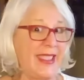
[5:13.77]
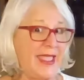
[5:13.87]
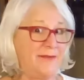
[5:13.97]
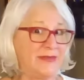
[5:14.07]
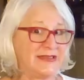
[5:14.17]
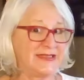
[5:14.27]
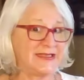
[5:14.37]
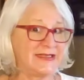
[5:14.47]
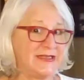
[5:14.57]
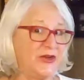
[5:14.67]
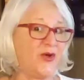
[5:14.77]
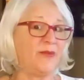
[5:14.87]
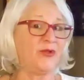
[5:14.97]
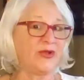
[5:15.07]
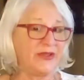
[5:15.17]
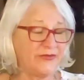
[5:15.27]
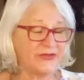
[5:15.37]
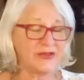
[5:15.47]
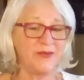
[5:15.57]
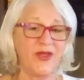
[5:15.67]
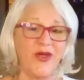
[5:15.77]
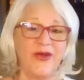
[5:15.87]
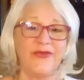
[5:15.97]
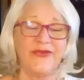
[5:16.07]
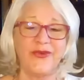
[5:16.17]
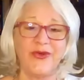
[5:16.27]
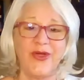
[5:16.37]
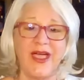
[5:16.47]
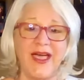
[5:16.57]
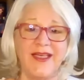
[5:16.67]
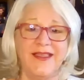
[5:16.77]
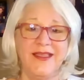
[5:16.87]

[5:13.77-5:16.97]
Can't miss this. You know, I'm looking for some yarn for uh,